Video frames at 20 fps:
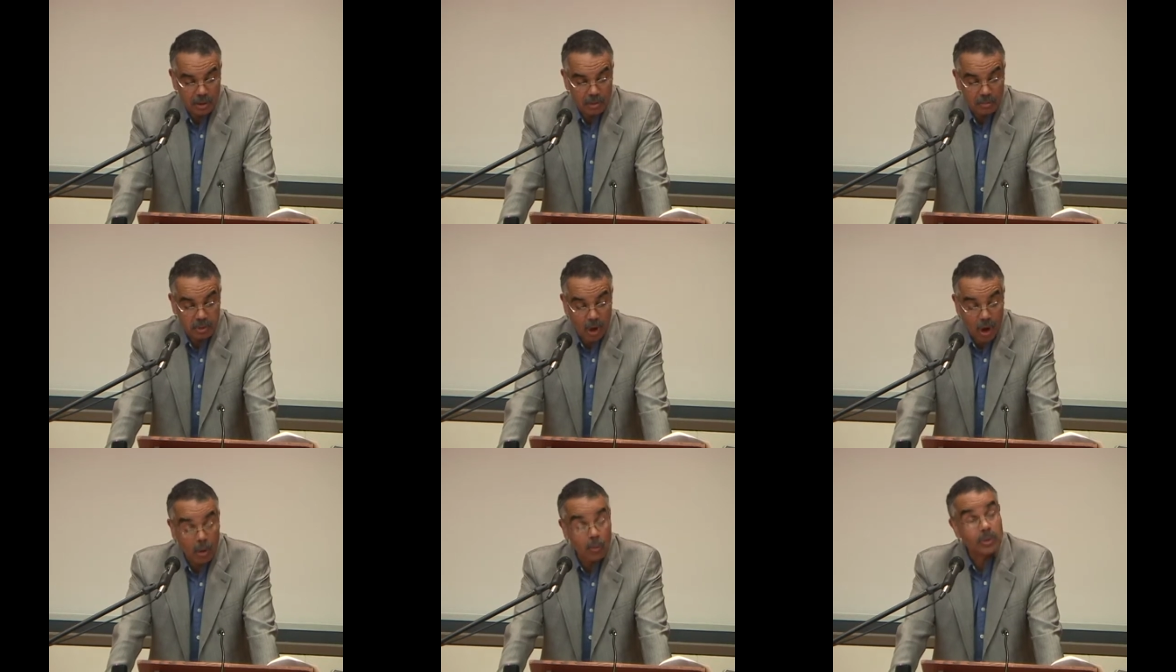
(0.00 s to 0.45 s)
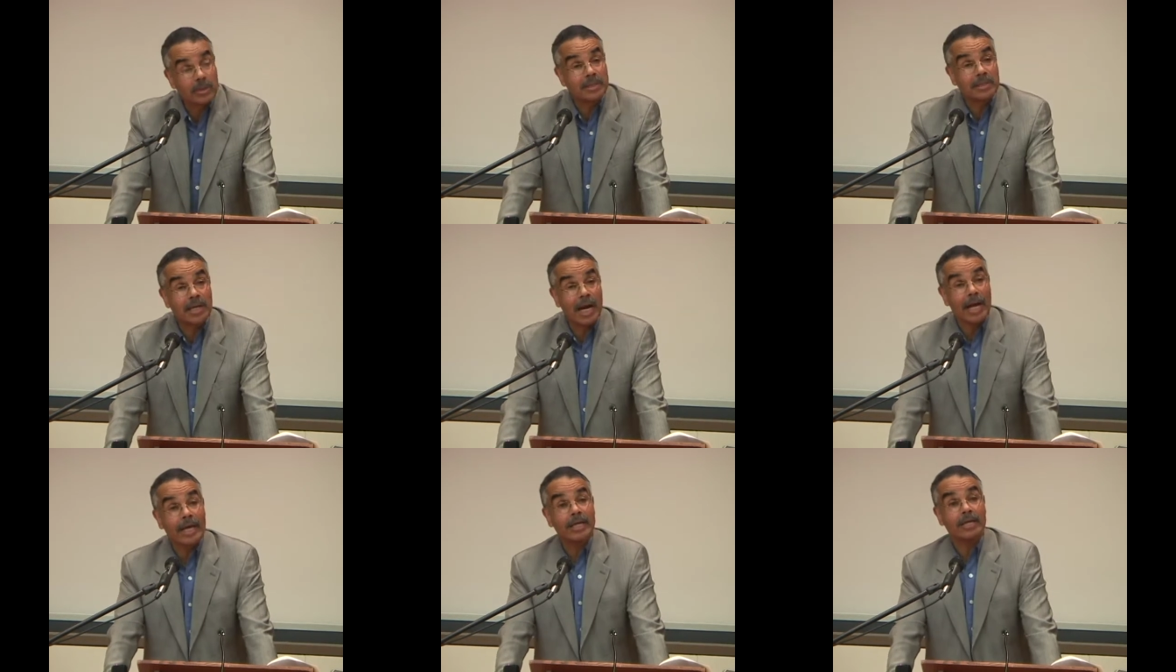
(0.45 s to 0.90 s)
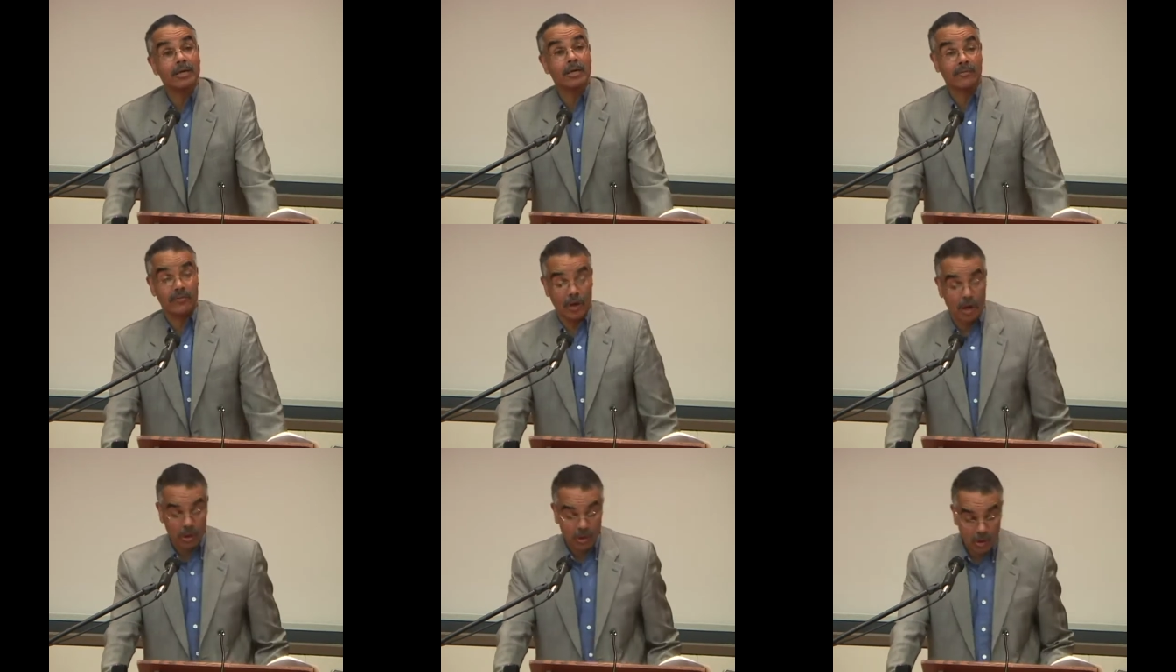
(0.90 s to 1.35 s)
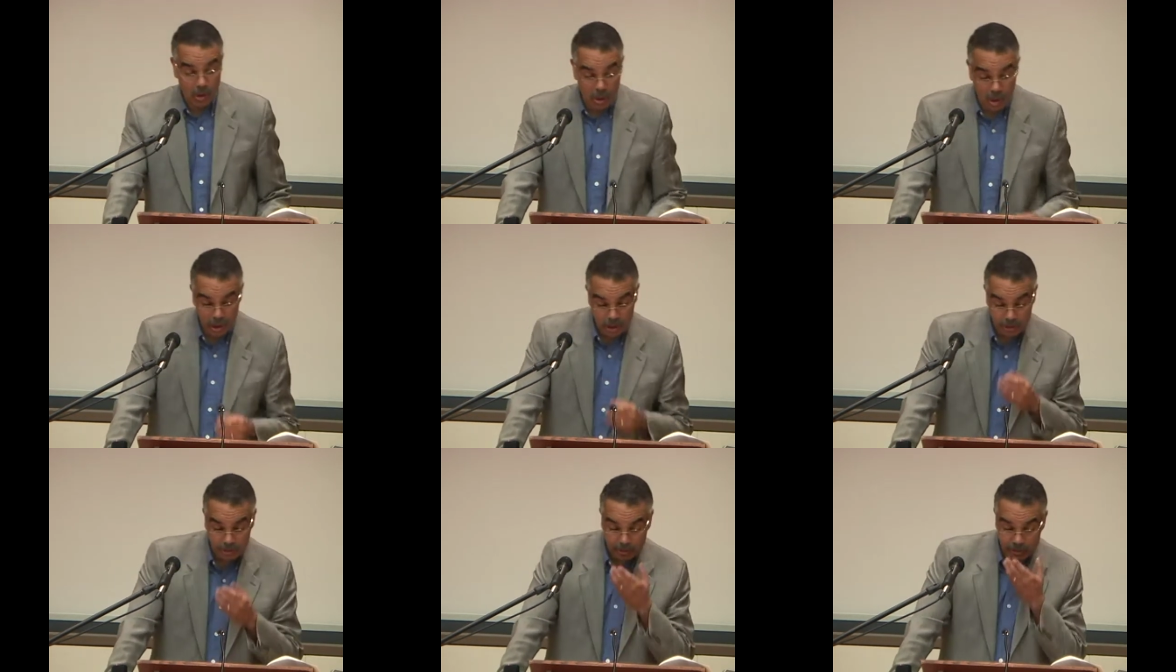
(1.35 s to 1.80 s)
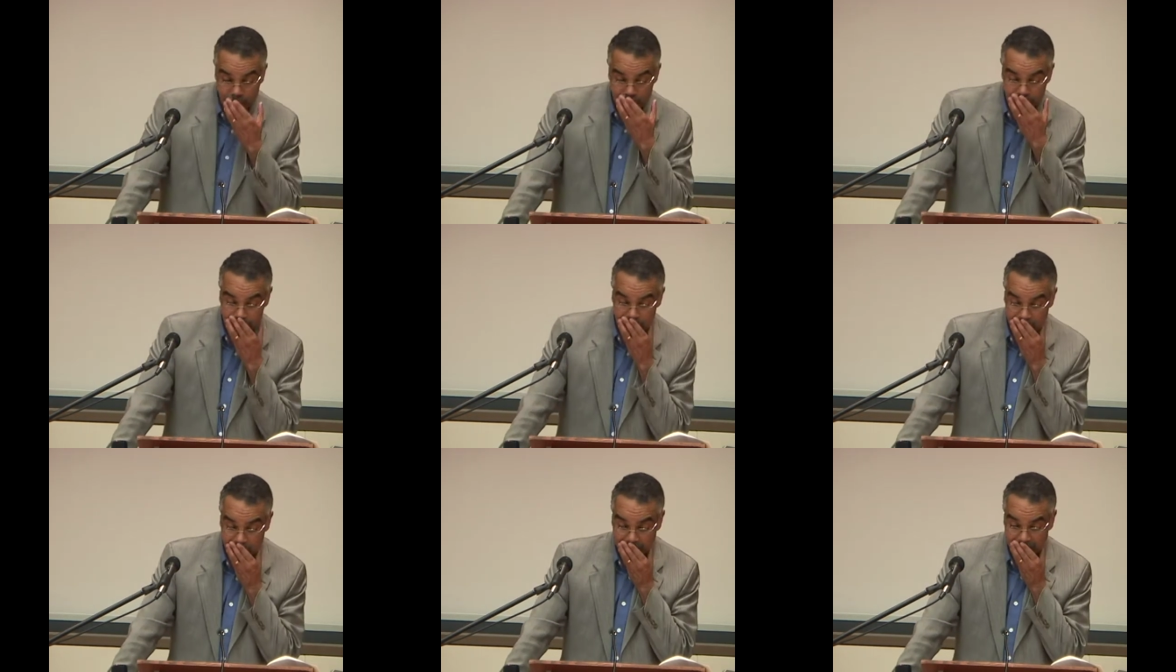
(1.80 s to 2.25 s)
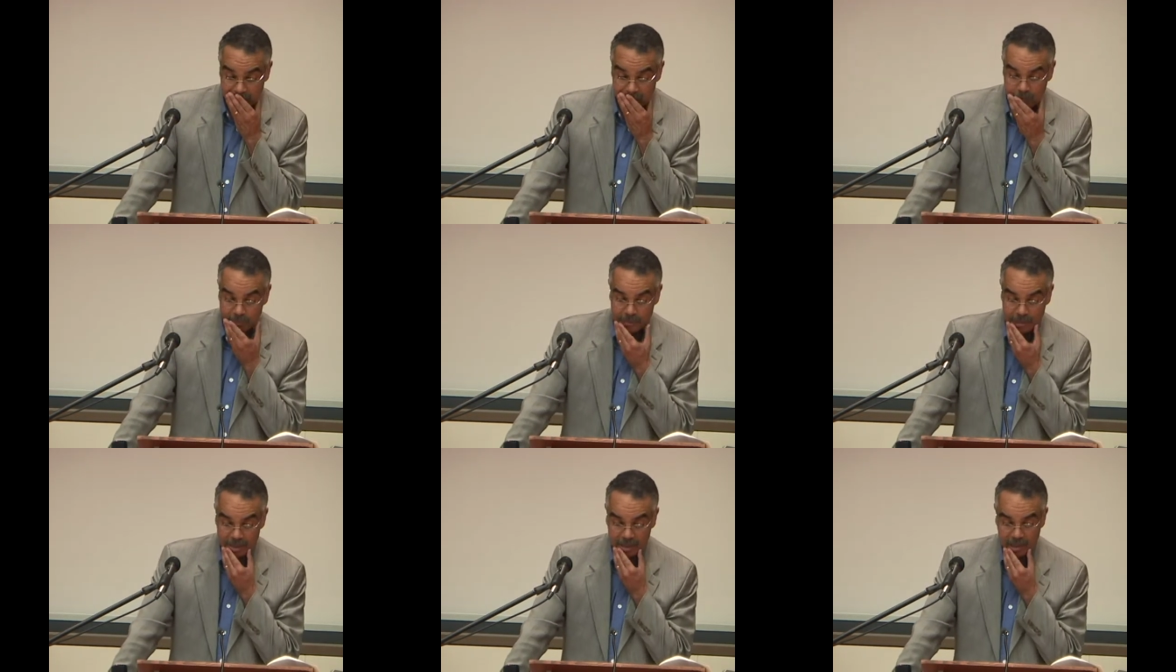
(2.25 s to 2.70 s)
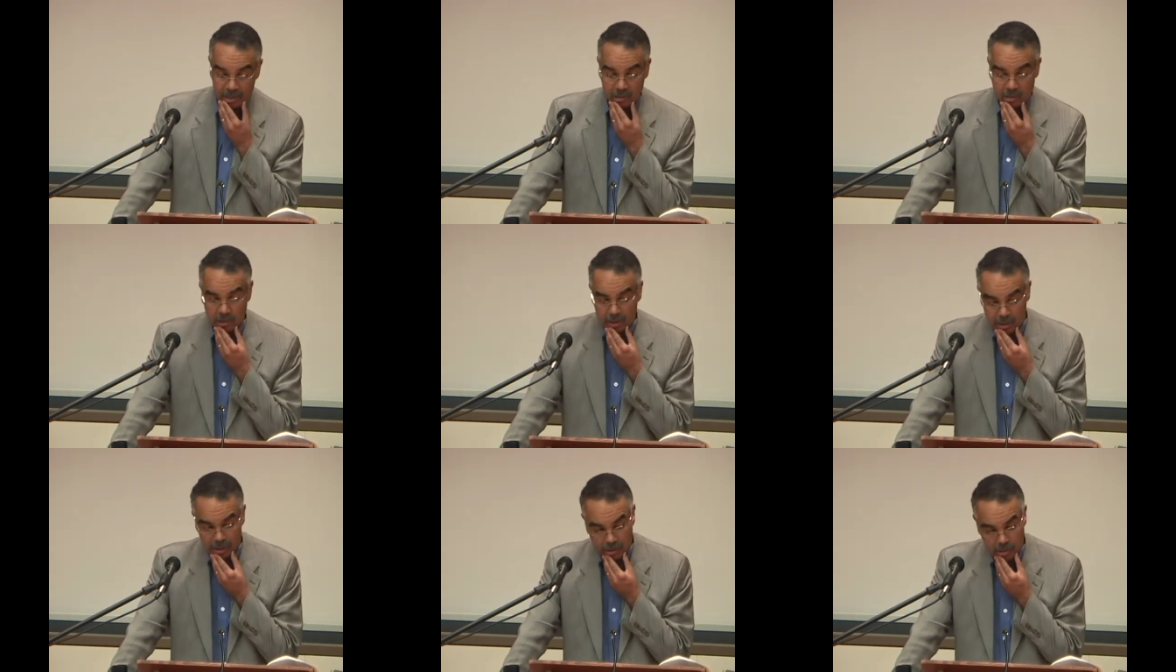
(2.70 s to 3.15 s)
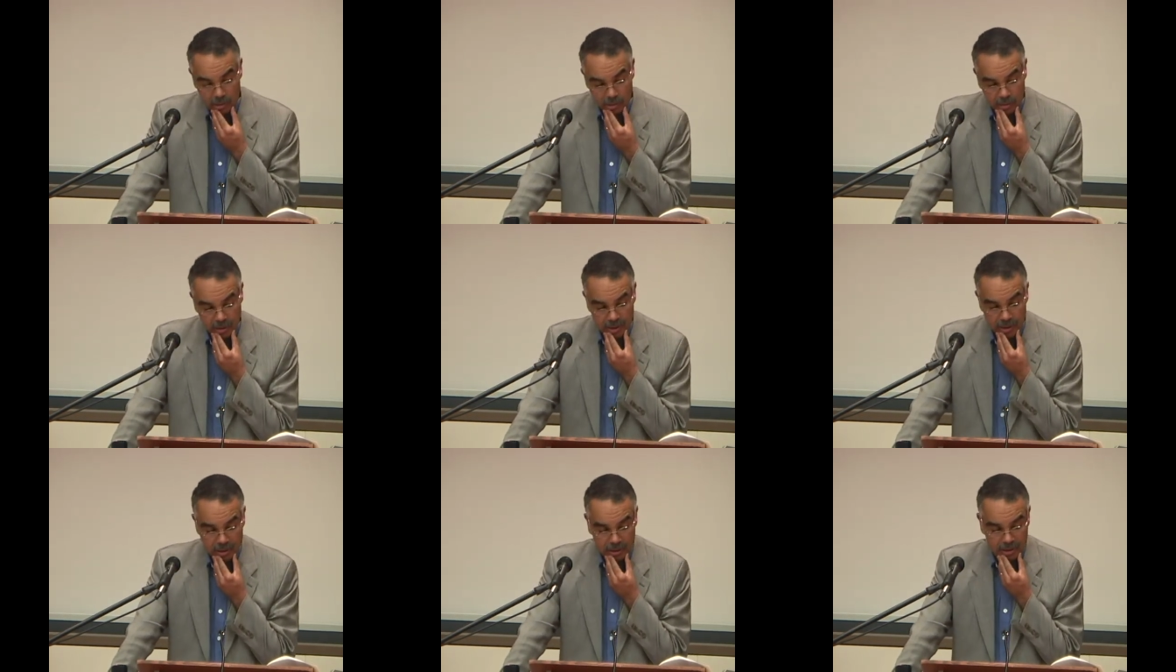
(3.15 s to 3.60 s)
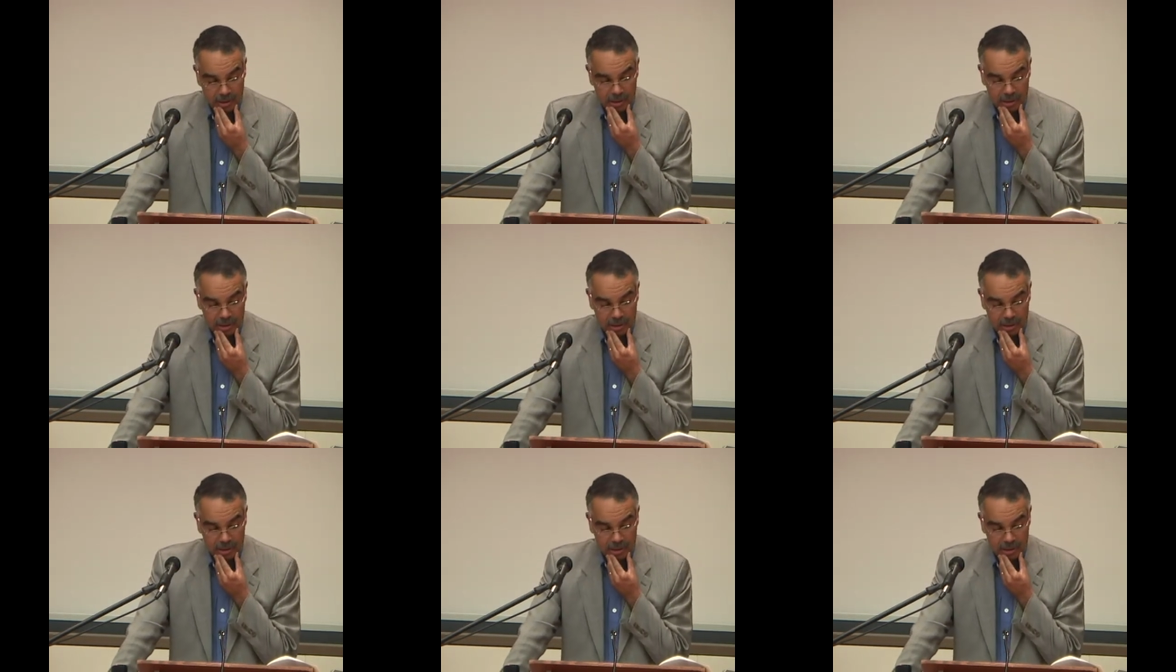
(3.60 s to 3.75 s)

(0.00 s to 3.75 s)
Paul would die of alcoholism in his early 30s,